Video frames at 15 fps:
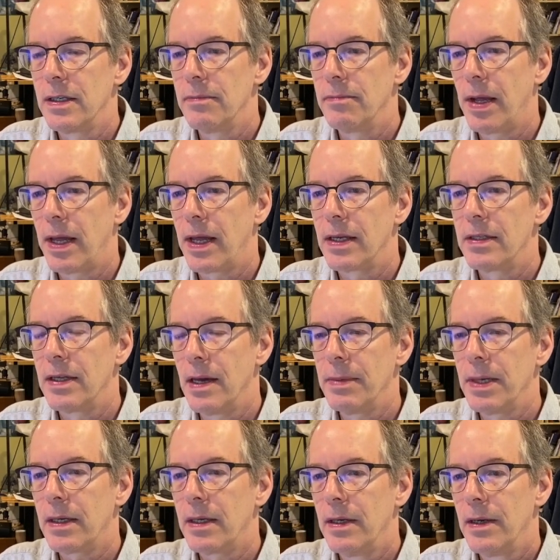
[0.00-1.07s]

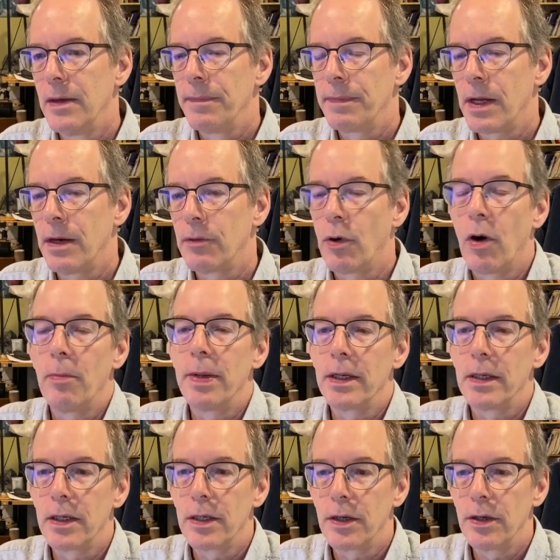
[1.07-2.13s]
pandemic, we're all being
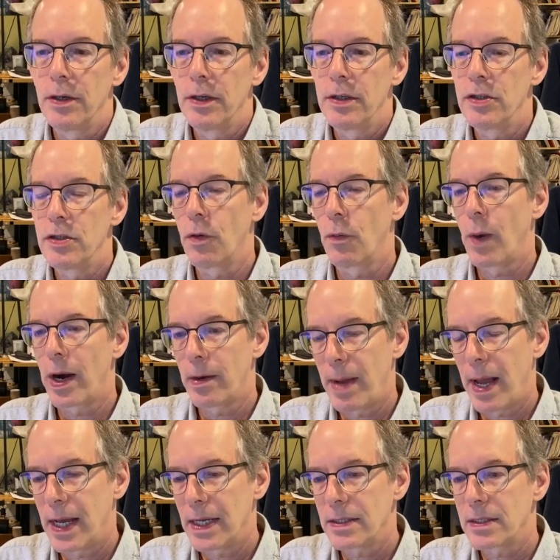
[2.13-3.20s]
encouraged to wear
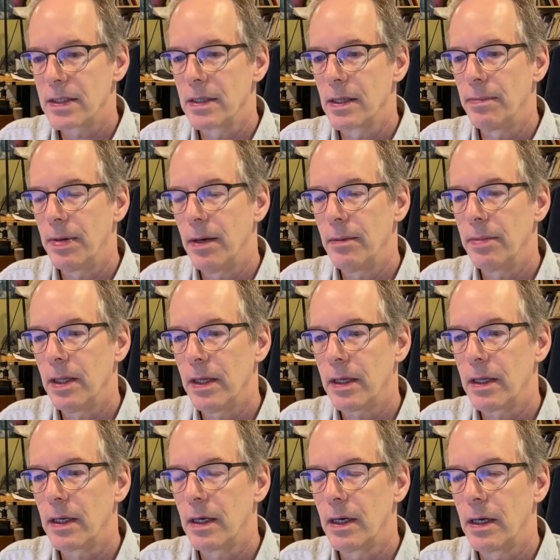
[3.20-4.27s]
masks in the public,
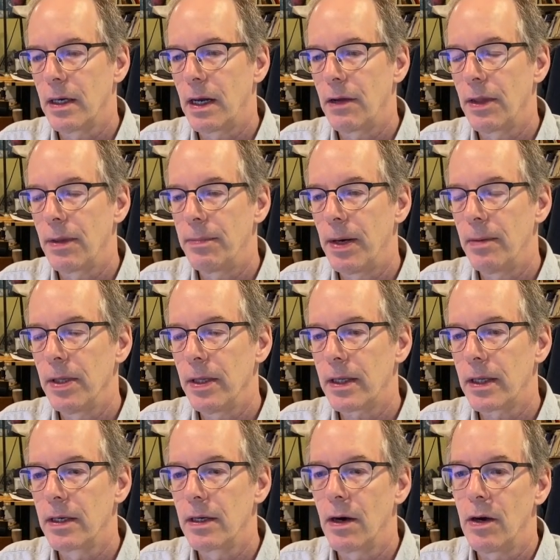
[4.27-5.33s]

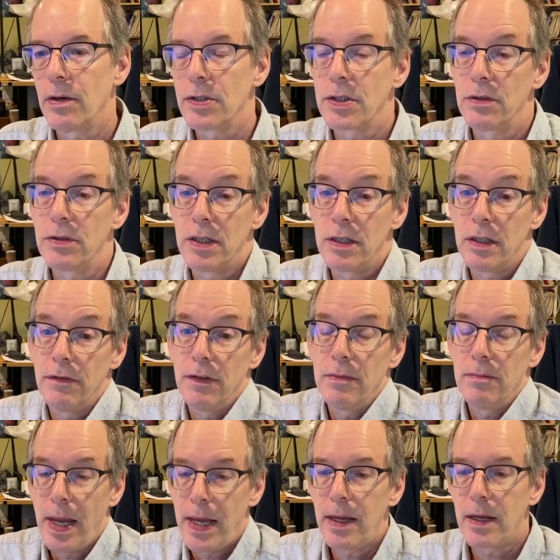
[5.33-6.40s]
and also to
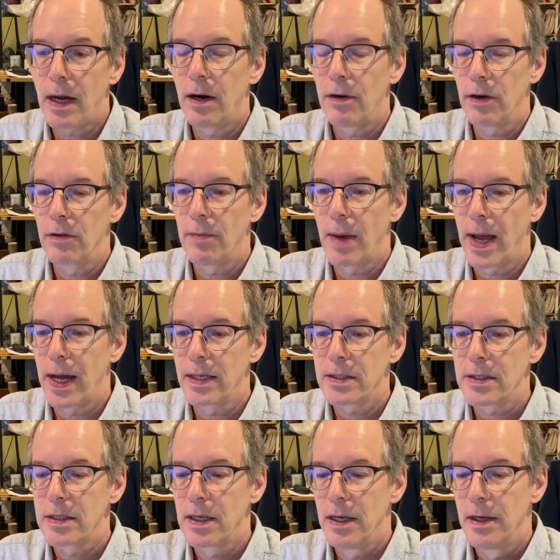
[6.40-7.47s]
even make our own
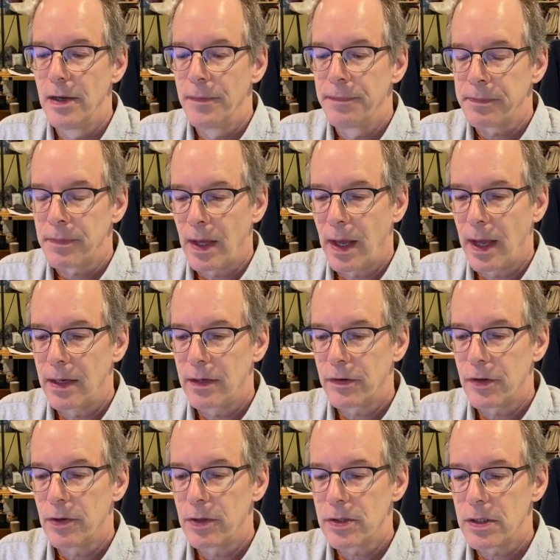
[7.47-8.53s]
masks. And of
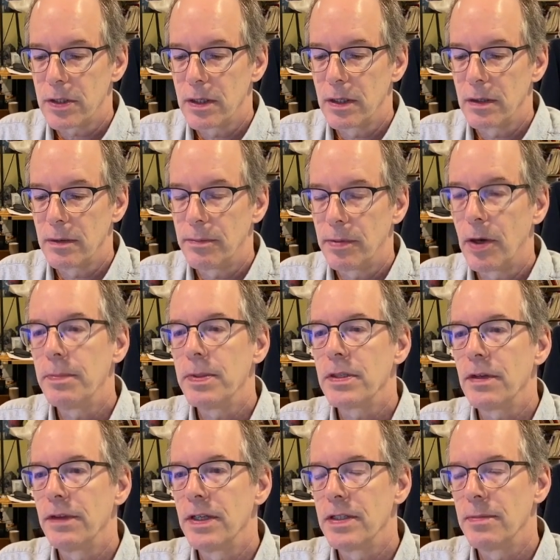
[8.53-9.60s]
course, the purpose
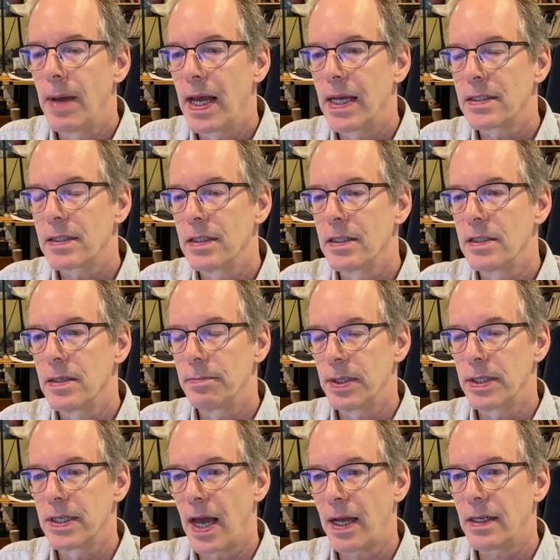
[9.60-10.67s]
of these masks is to
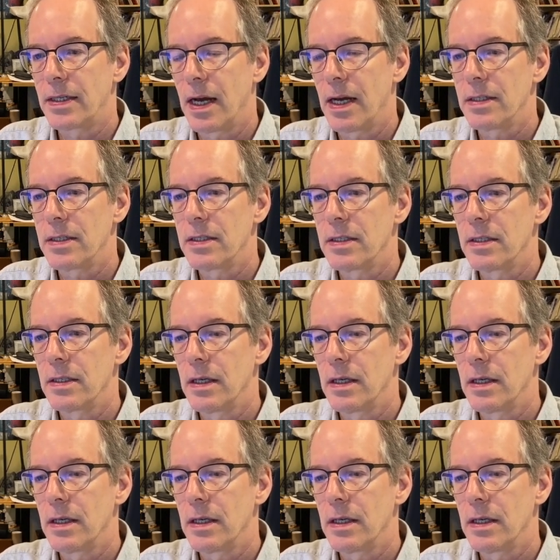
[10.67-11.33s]
protect us